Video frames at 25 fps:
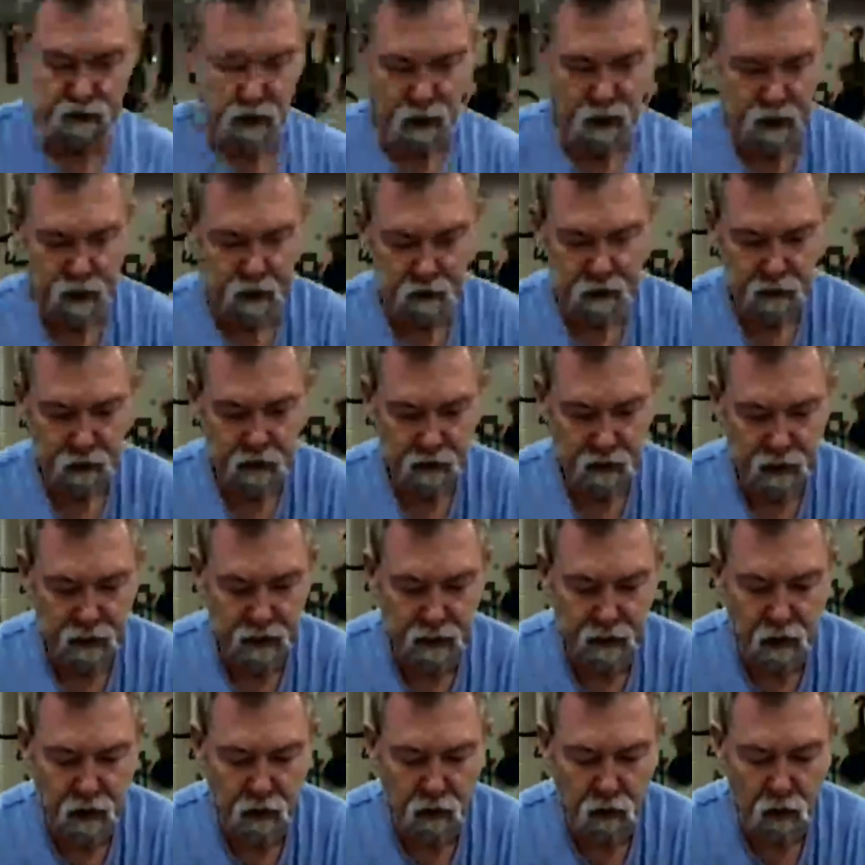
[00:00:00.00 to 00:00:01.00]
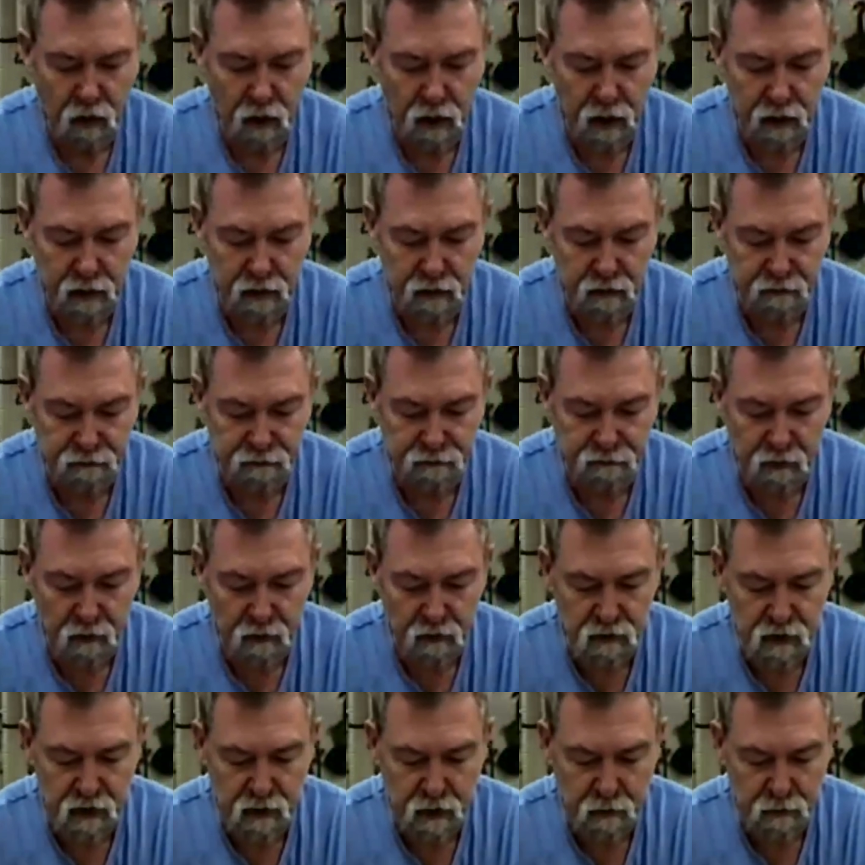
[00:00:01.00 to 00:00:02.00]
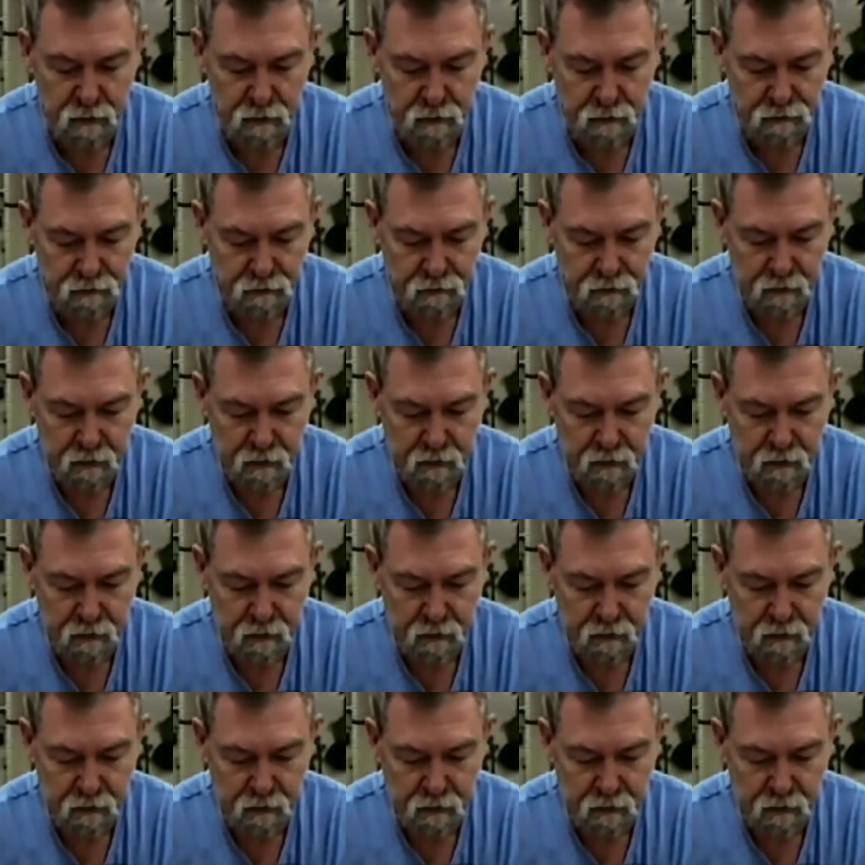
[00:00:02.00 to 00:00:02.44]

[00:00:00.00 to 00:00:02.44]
beside it, and I'll line the frogs up.